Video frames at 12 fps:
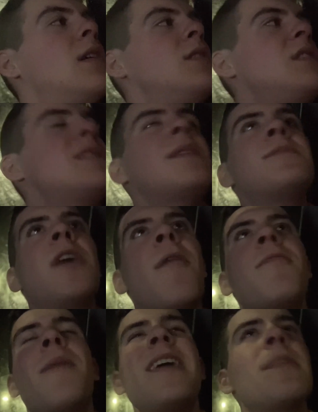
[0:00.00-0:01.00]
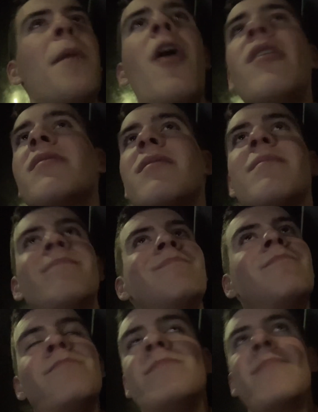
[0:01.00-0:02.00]
Just sometimes make the pass,
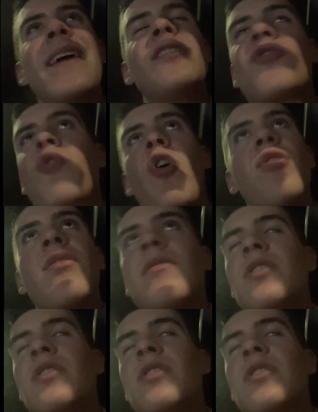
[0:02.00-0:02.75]
make the cross.